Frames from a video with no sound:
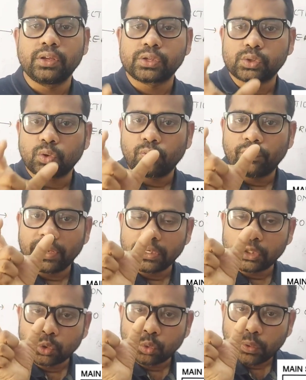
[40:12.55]
So
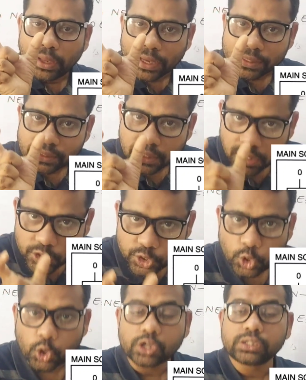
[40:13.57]
when two external
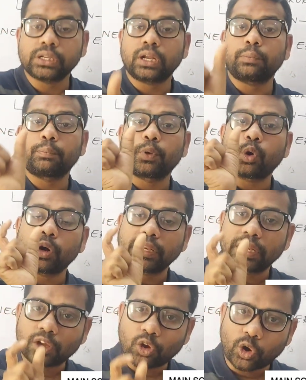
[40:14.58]
jaws are brought
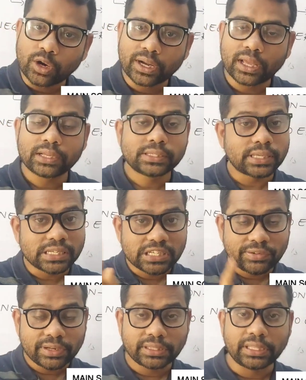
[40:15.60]
in a contact
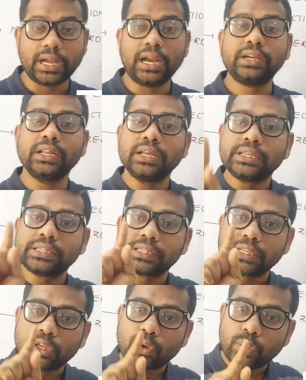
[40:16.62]
such a way that
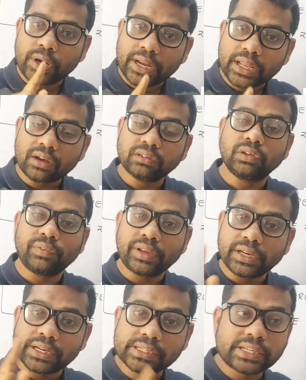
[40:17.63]
zero reading of the
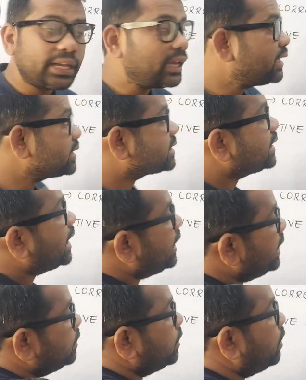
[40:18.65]
Vernier scale is
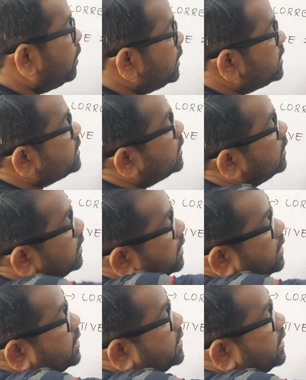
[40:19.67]
standing or is
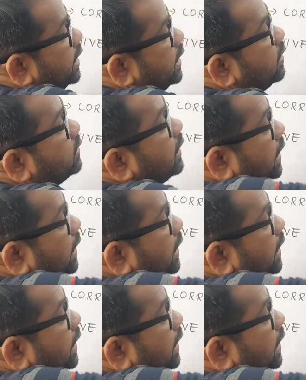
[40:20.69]
standing on